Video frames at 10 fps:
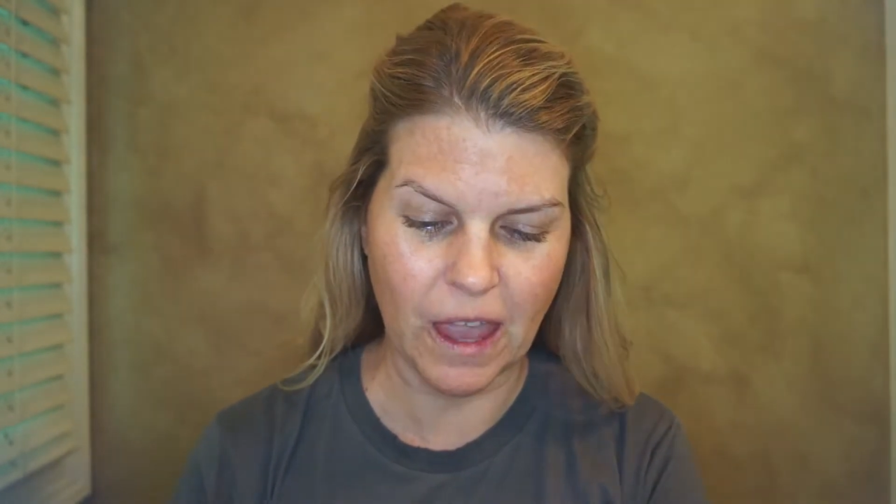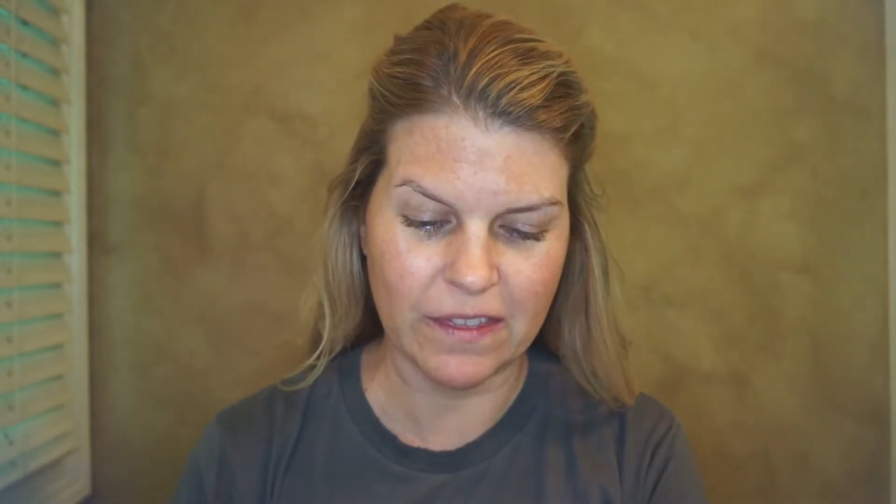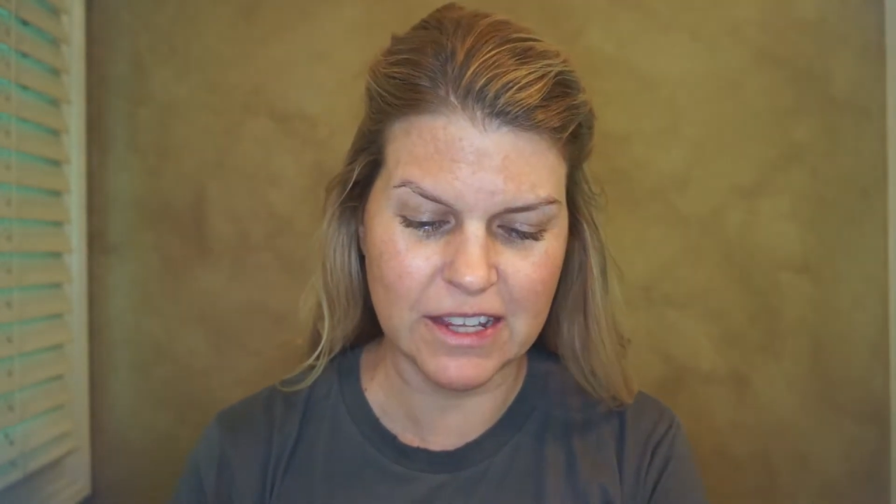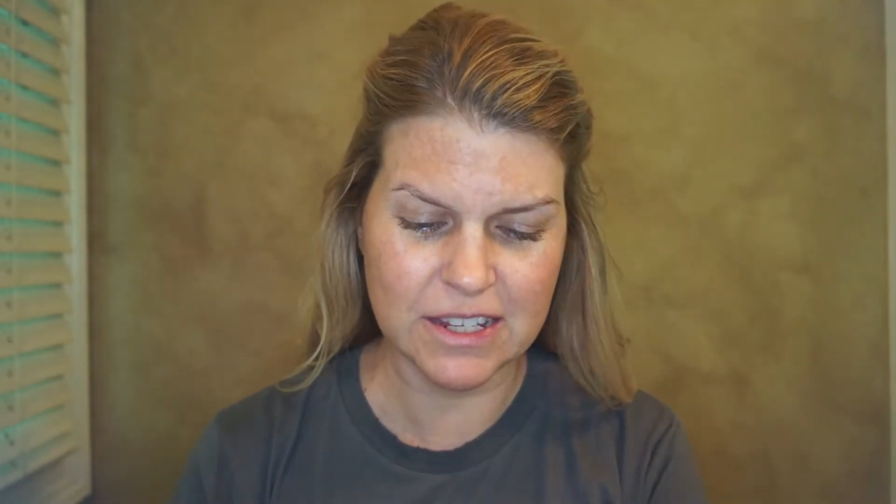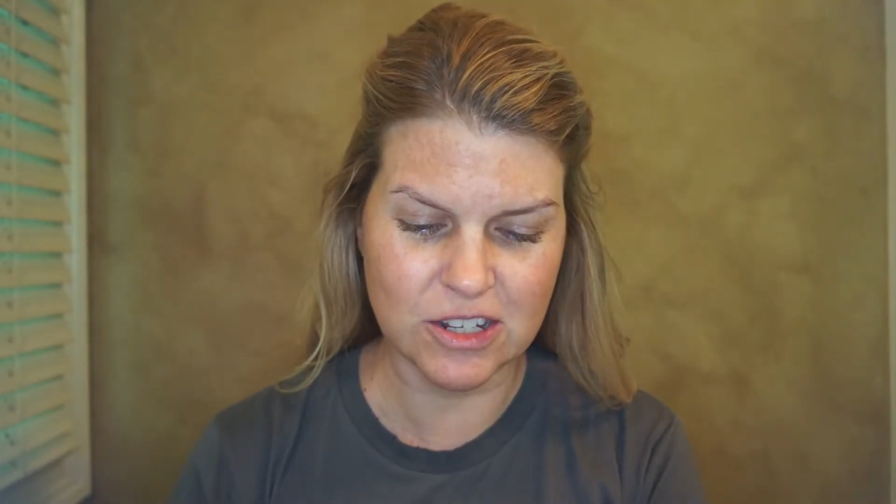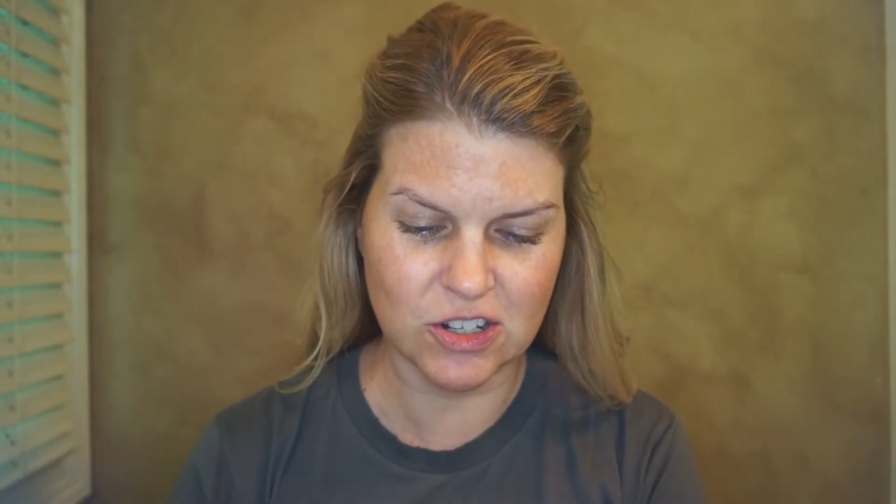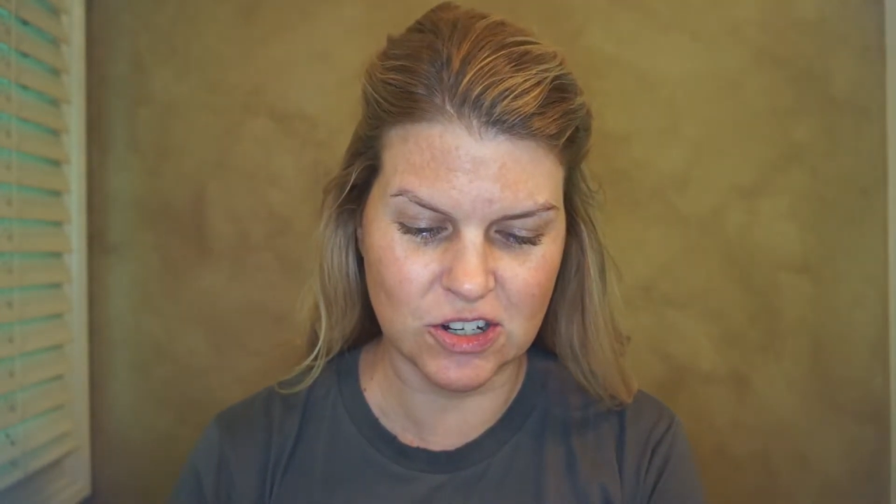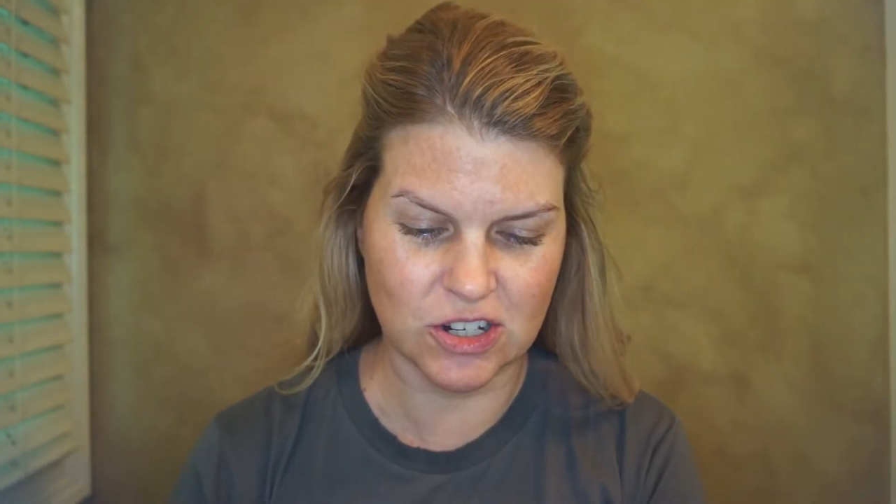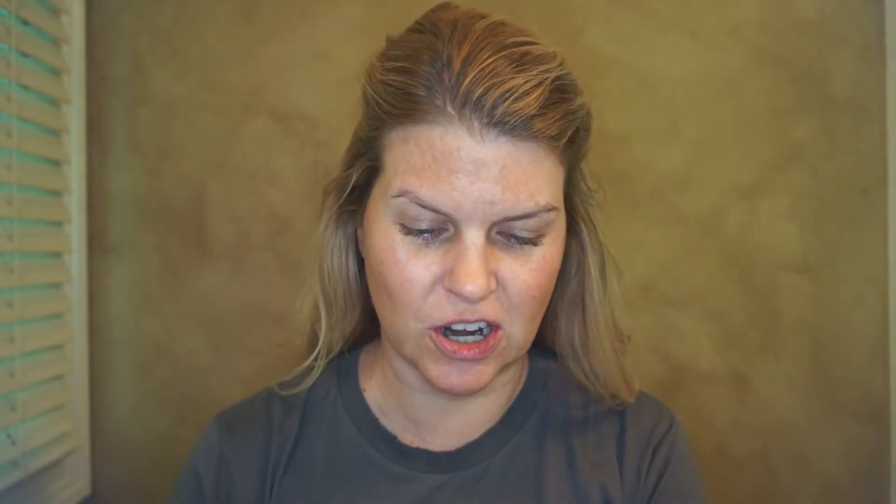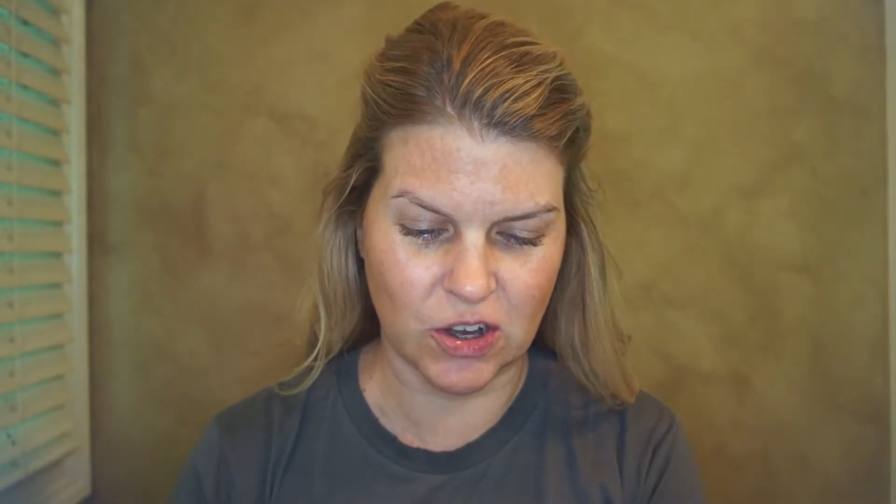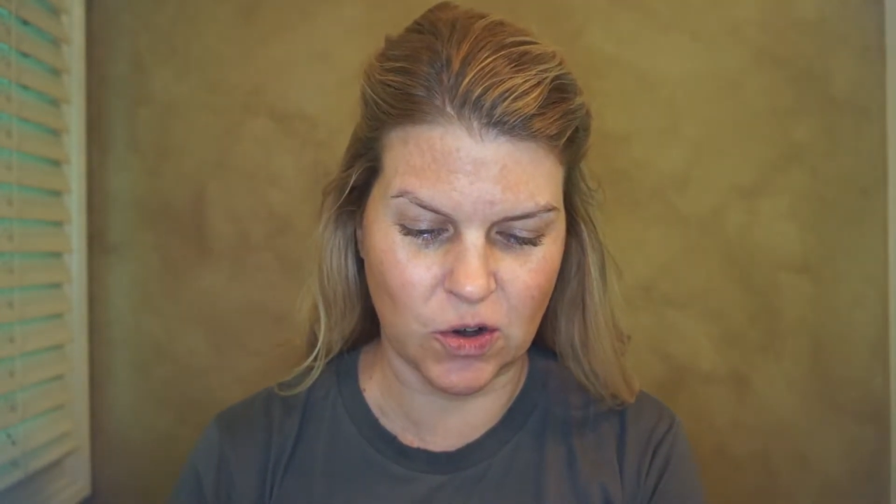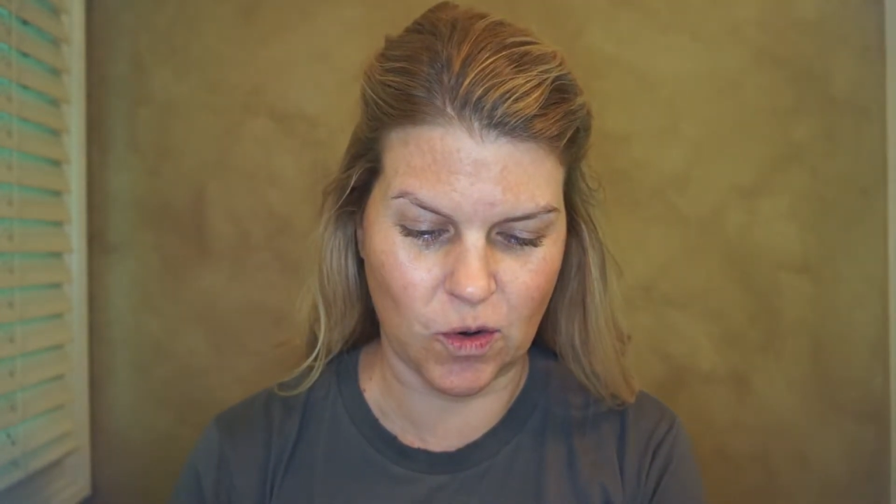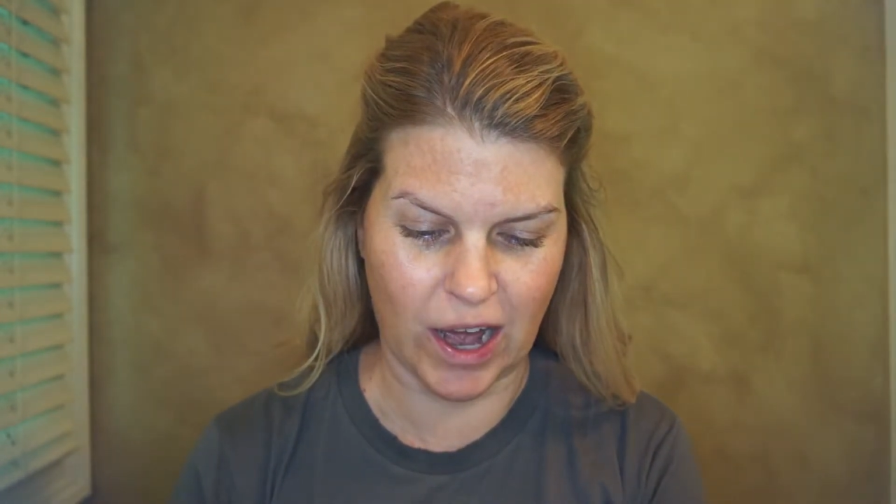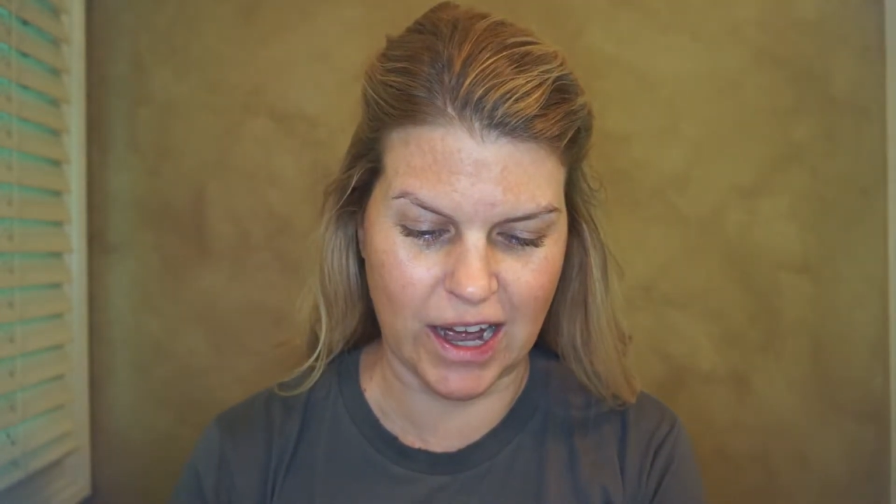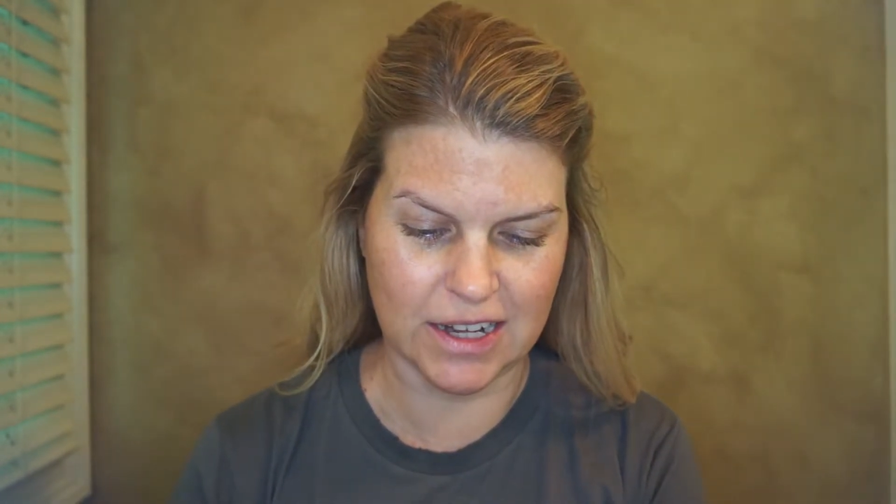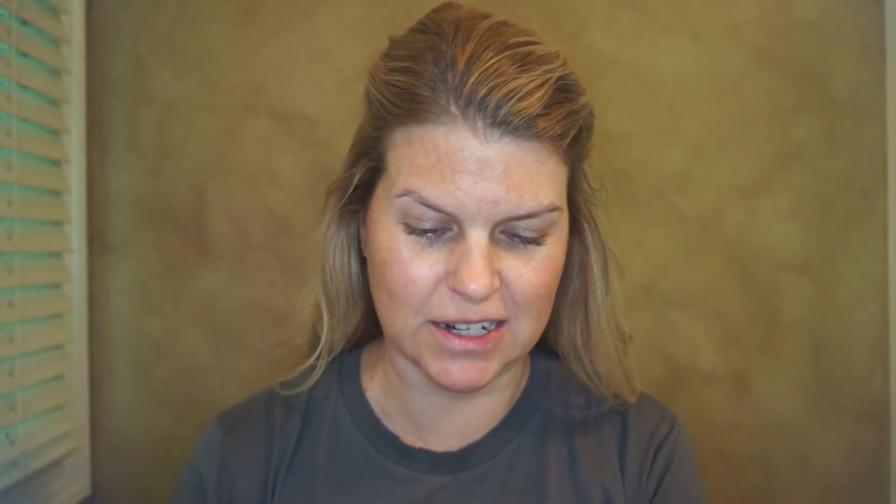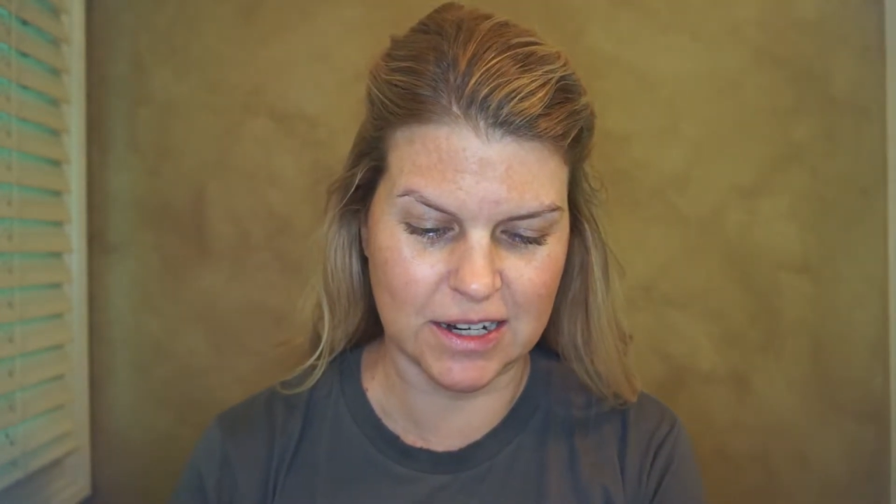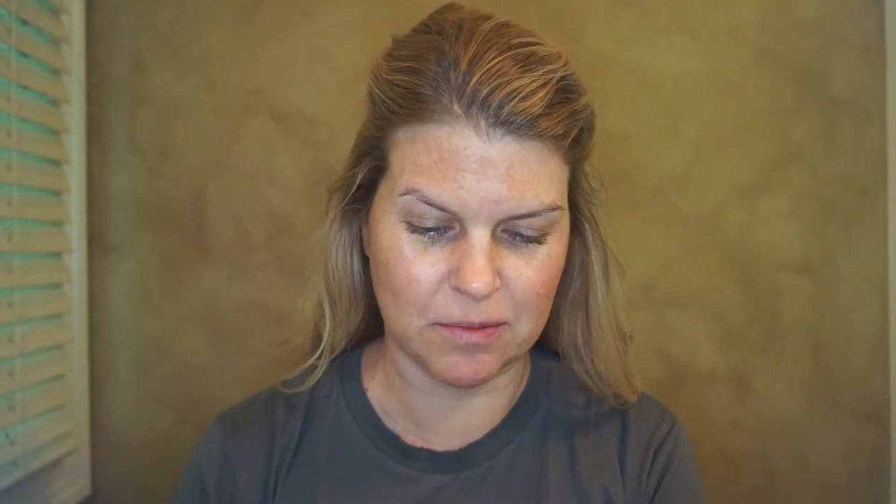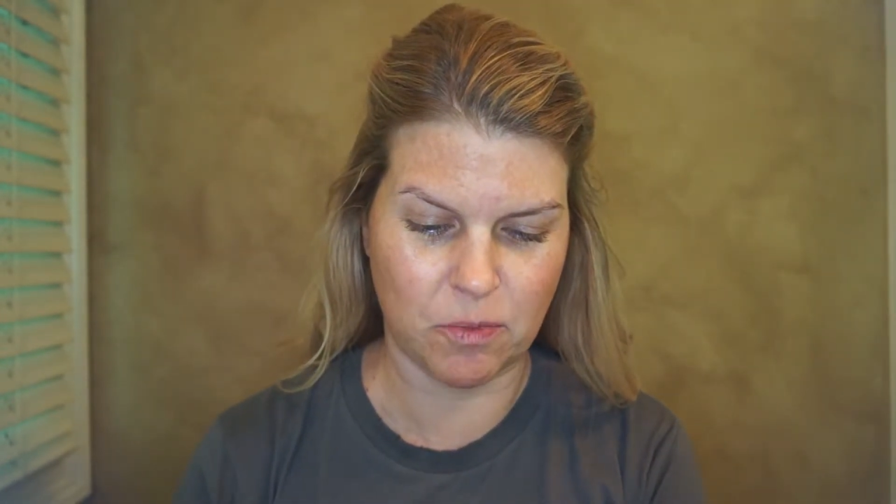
This is just a great